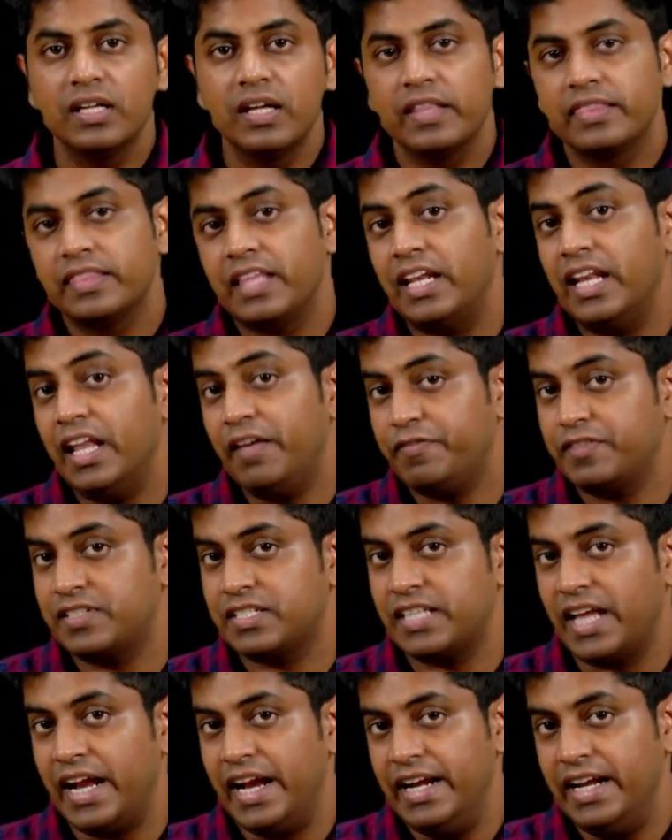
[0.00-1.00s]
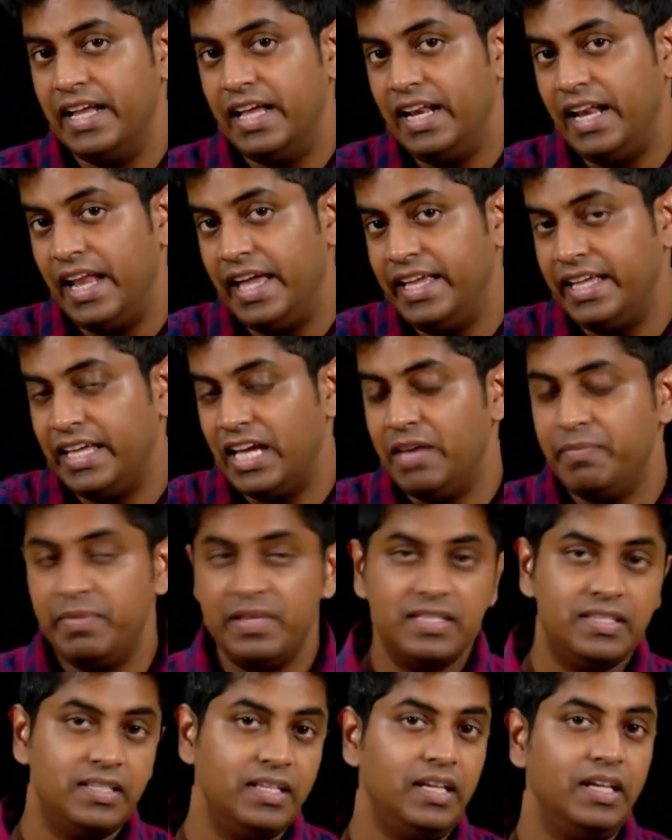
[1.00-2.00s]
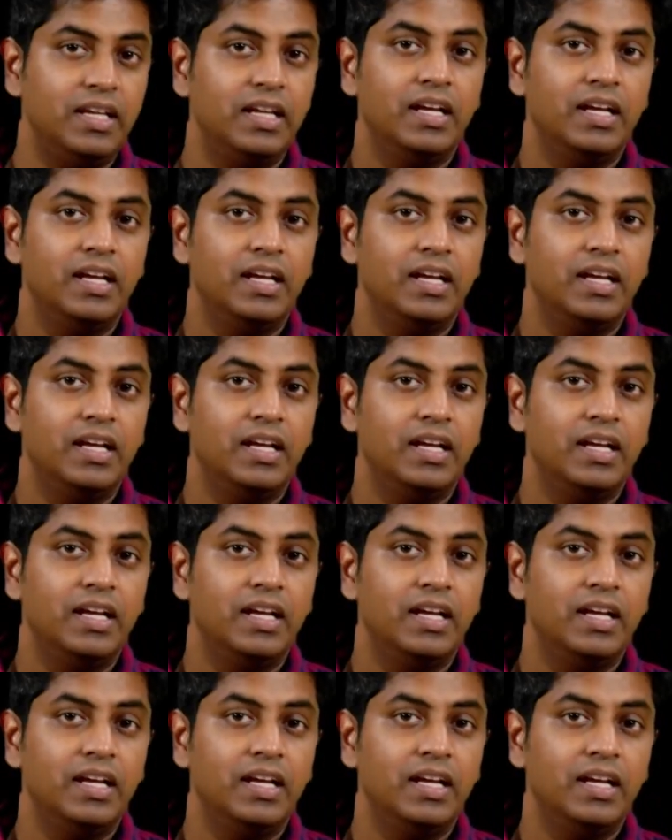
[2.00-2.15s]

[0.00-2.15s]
the left side like ABC